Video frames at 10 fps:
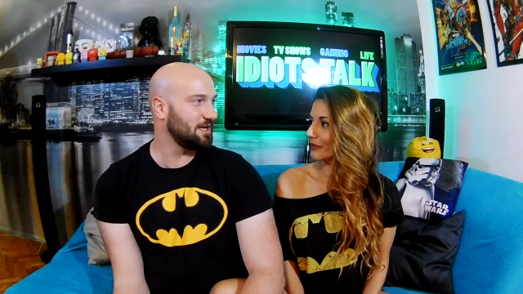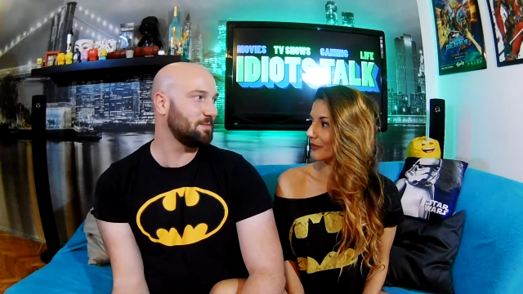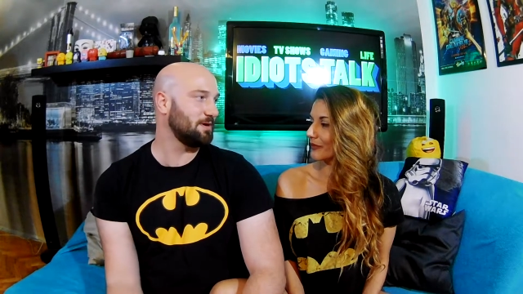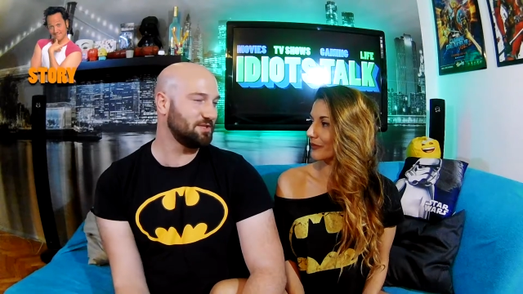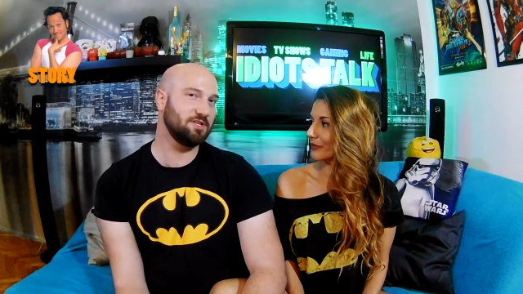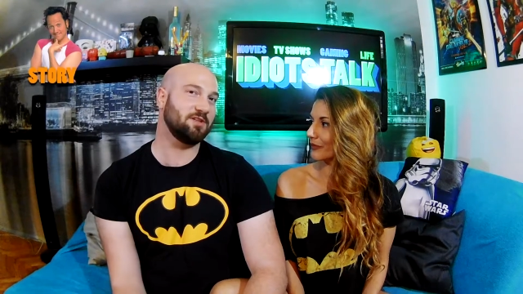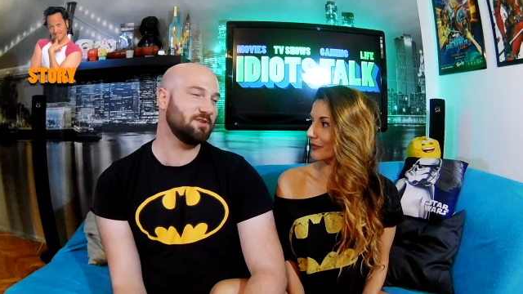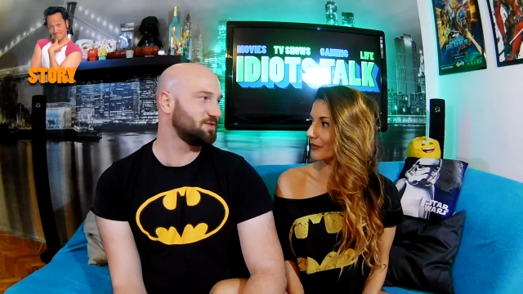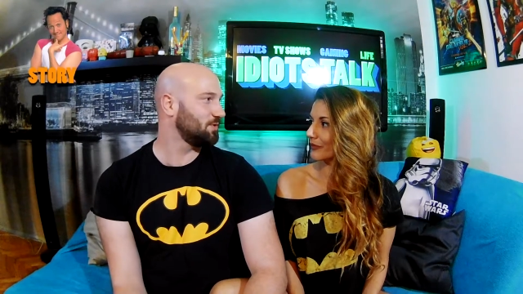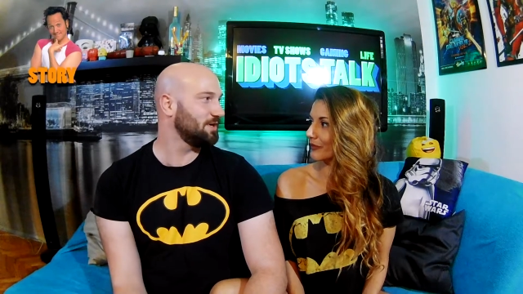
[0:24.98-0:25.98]
Speaker 1: think about the
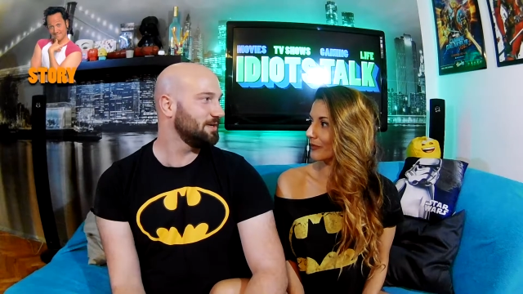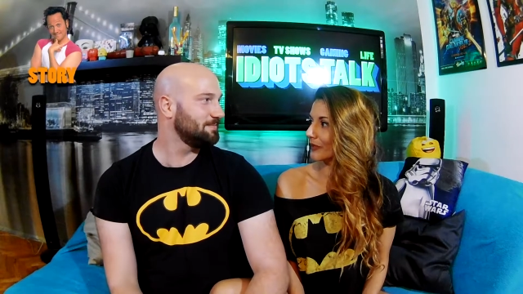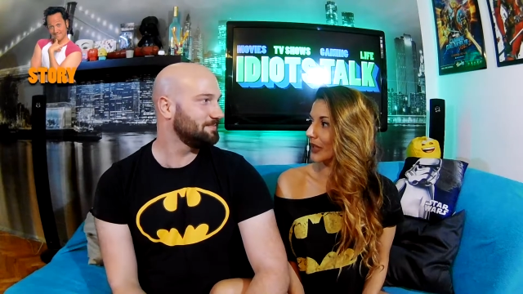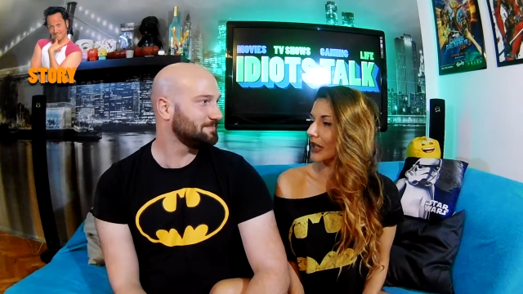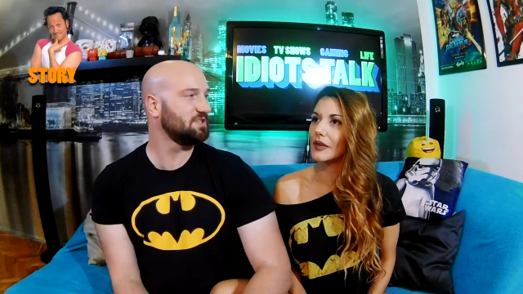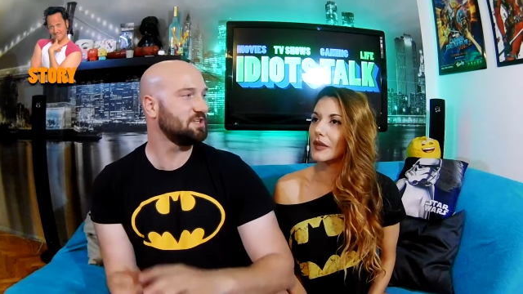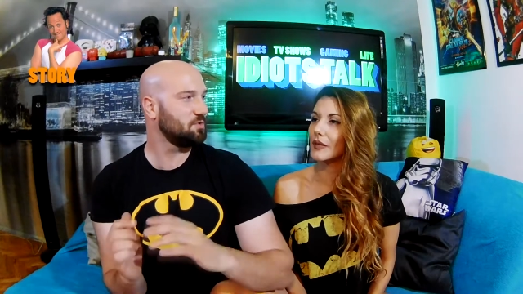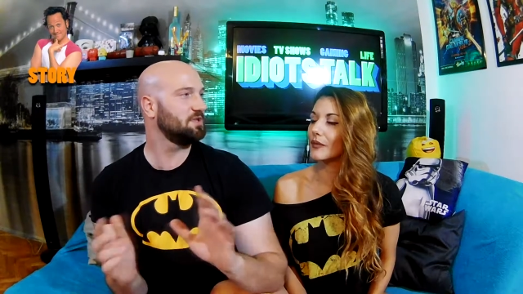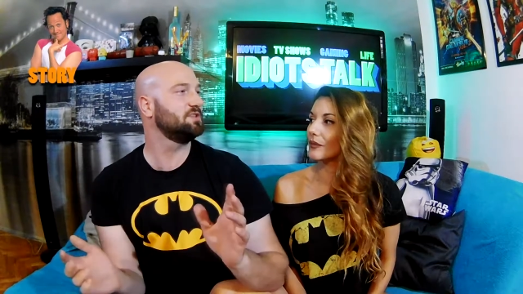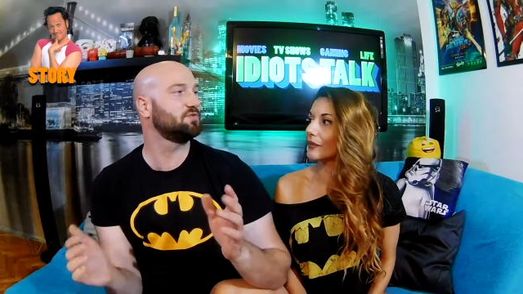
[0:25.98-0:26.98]
general story? Was it a
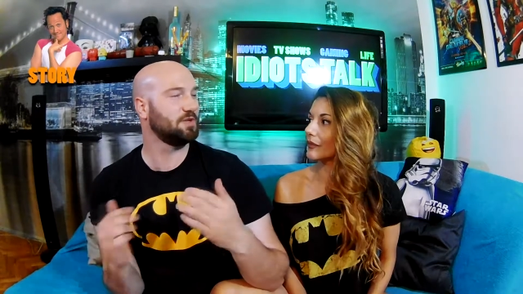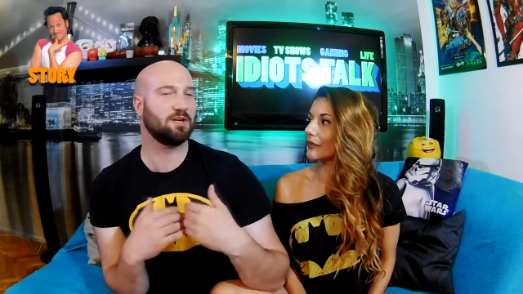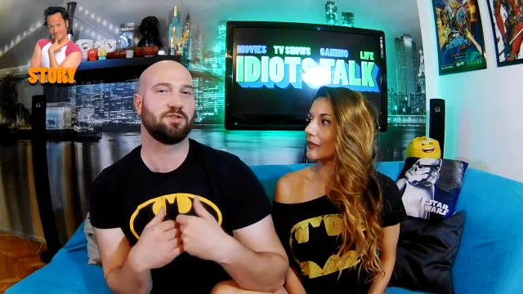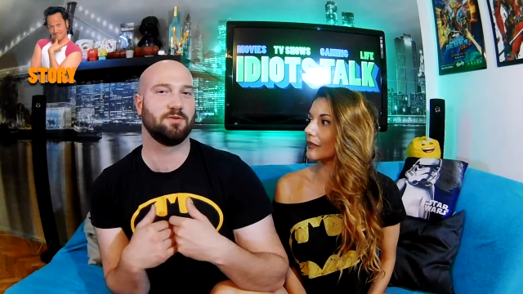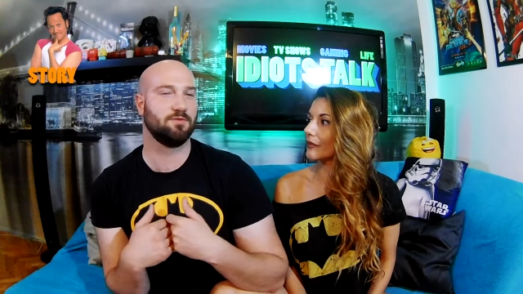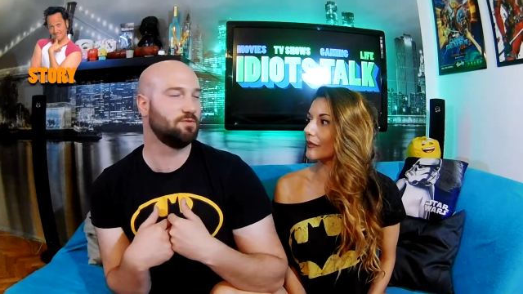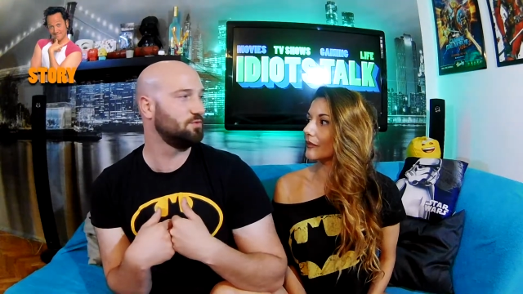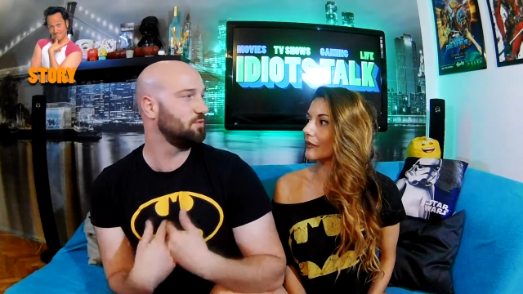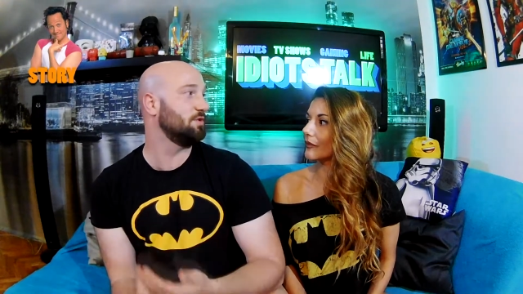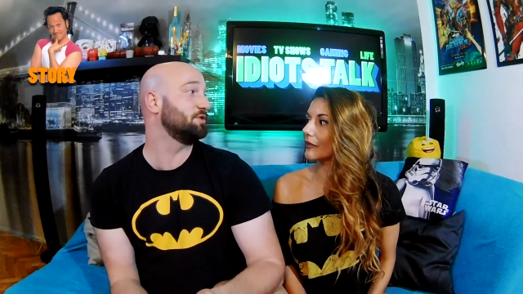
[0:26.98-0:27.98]
good introduction
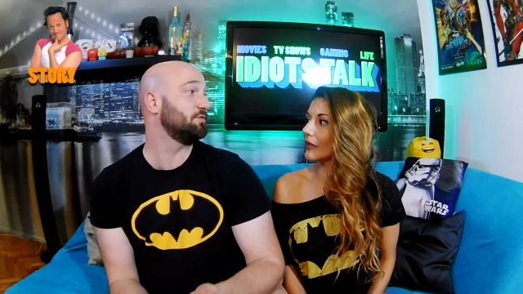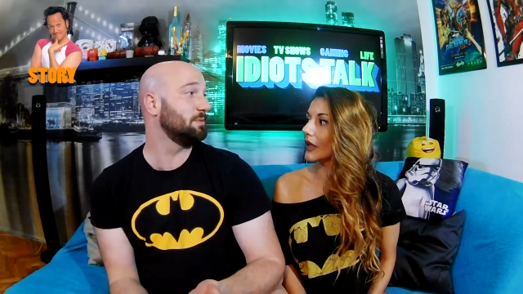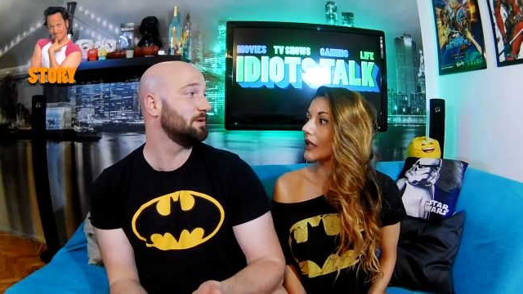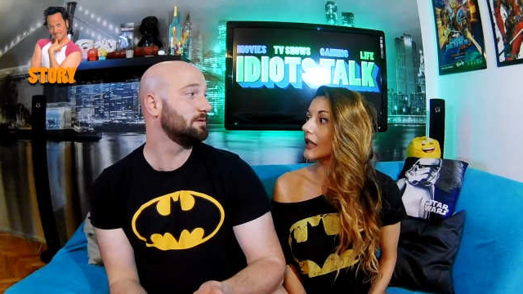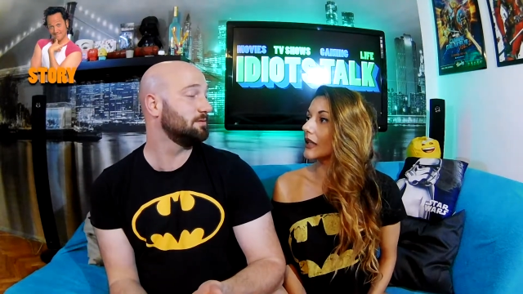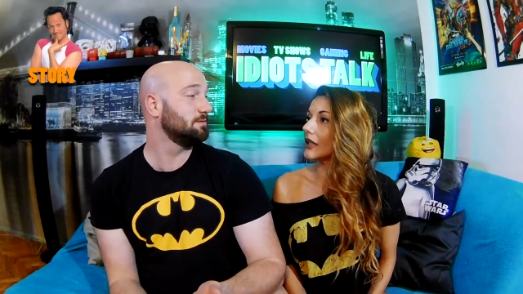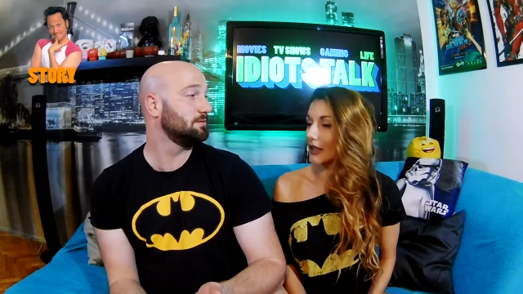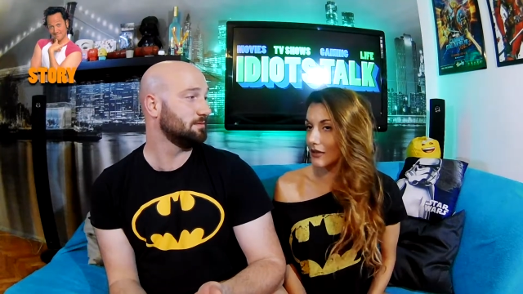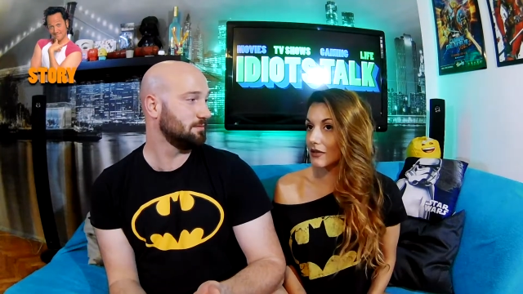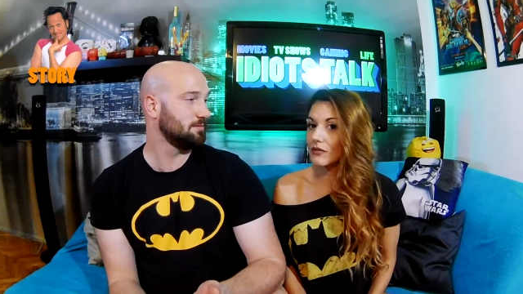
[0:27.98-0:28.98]
to Wonder Woman?
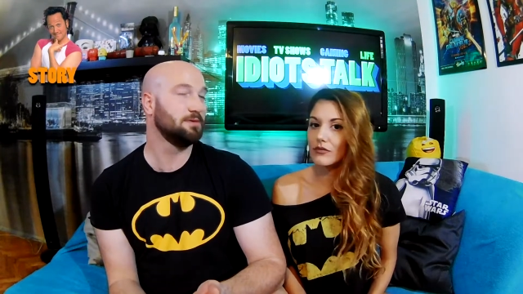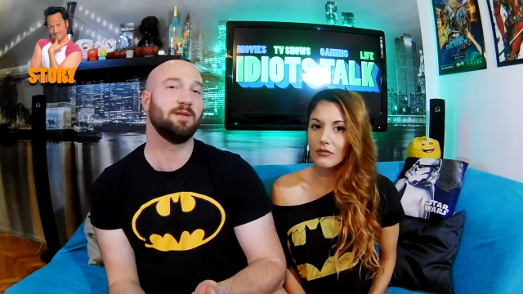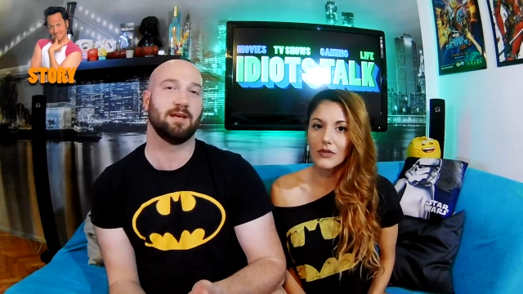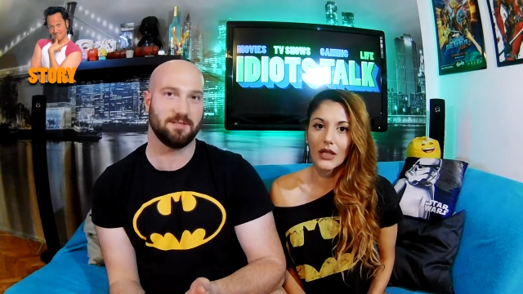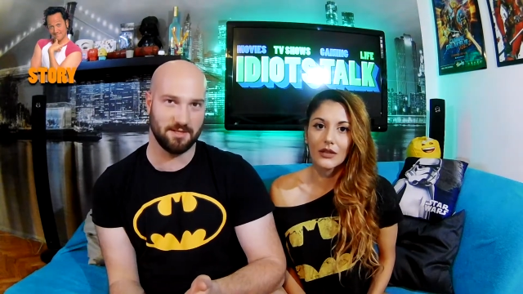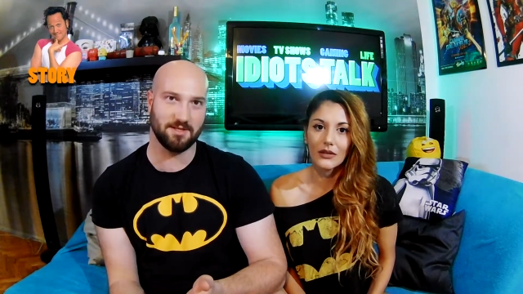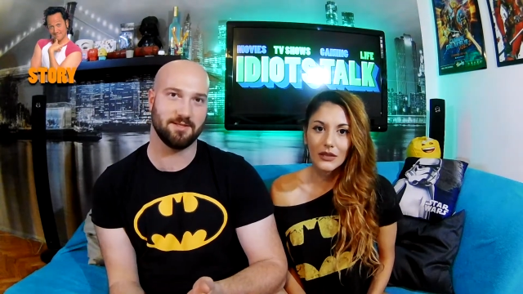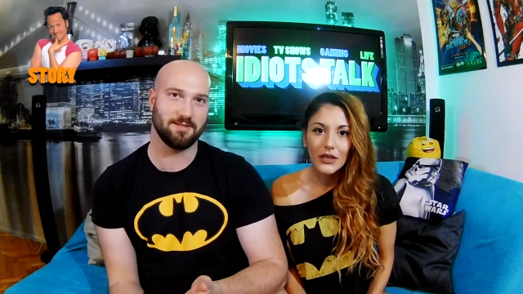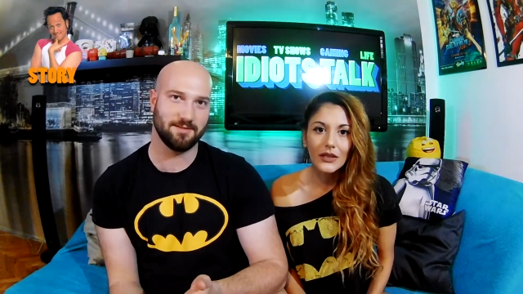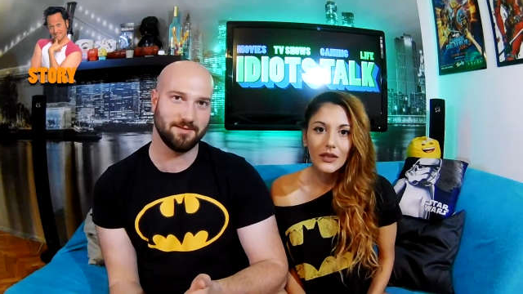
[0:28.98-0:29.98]
Speaker 2: Yes. Yes, yes, it,
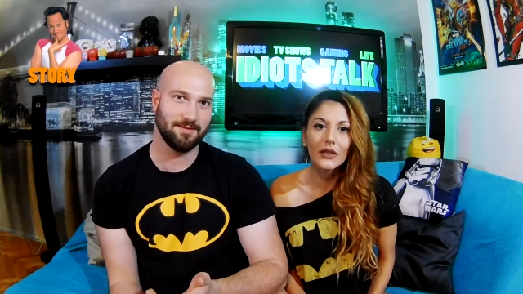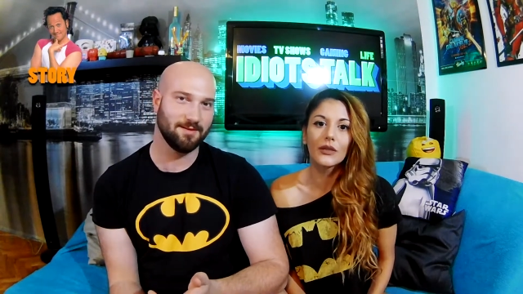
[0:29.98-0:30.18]
is.
Speaker 1: it